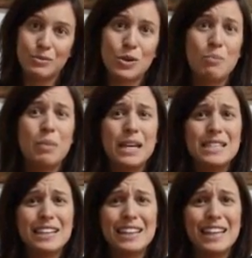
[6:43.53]
So I'm
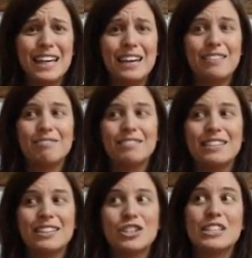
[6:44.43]
basically
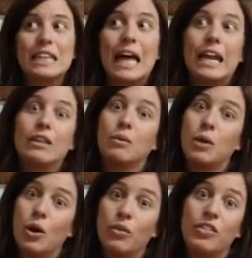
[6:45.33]
just letting them
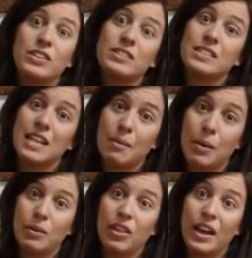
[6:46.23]
know that this is a time
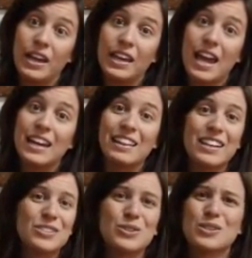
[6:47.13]
I would like, and
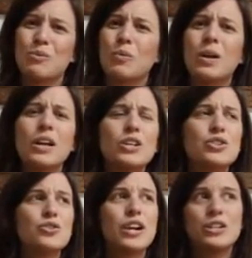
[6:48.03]
unless there's some
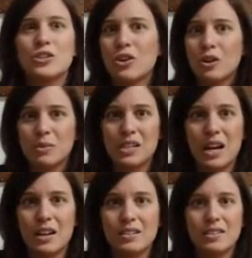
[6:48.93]
strange
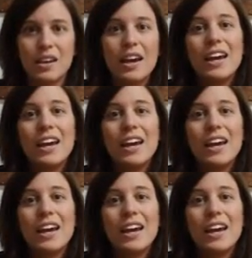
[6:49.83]
circumstance,